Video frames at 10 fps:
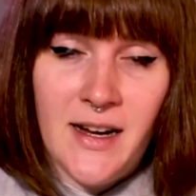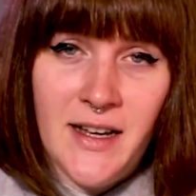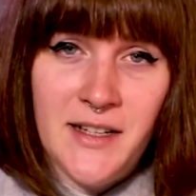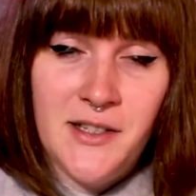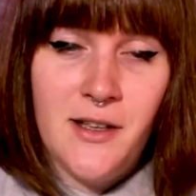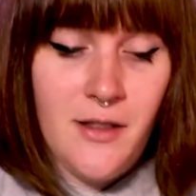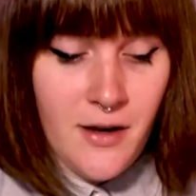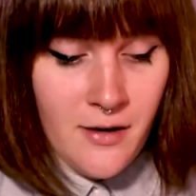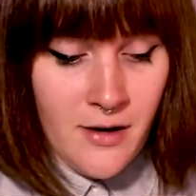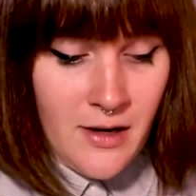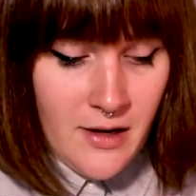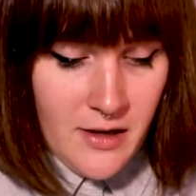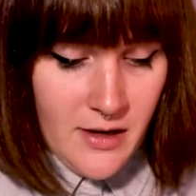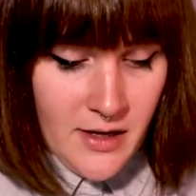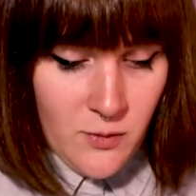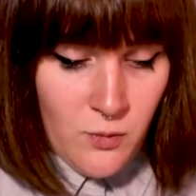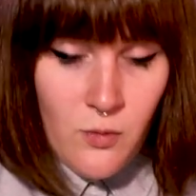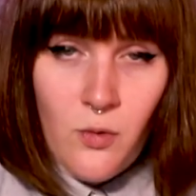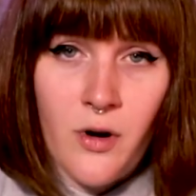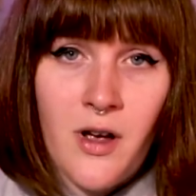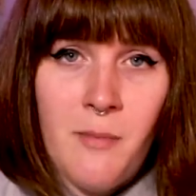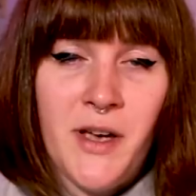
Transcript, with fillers: and I can sit there and work on